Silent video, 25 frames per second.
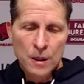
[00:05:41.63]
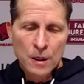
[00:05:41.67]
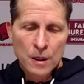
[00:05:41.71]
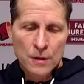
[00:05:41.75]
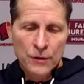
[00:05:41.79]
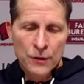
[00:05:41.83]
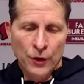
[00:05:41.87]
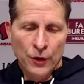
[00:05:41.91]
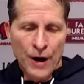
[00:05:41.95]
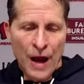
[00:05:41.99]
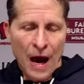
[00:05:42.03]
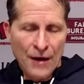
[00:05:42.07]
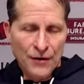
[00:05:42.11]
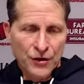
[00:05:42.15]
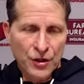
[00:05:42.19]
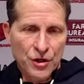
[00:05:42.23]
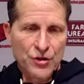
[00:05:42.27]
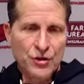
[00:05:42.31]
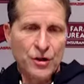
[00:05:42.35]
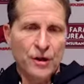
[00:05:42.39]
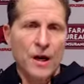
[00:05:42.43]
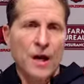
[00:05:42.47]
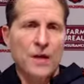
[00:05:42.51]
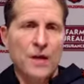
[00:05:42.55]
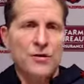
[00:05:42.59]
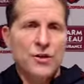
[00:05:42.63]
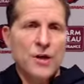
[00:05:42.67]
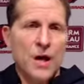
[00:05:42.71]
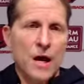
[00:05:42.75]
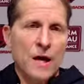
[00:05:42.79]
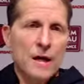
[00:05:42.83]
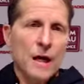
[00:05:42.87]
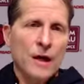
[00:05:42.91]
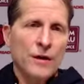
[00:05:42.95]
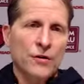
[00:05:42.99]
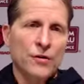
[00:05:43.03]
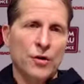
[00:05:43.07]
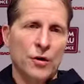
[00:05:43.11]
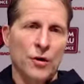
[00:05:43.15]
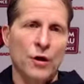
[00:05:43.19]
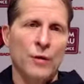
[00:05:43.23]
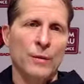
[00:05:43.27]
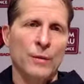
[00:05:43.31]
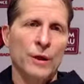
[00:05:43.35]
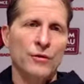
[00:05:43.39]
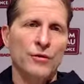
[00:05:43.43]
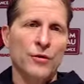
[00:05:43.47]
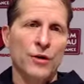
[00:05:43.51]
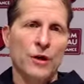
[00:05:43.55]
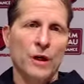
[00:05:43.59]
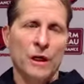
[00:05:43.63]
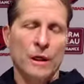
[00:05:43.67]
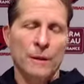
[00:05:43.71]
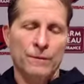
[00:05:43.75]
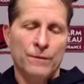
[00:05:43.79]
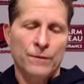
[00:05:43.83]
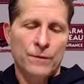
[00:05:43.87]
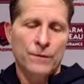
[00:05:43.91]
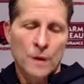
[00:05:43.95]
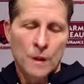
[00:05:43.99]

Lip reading: They're not just an NCAA tournament team.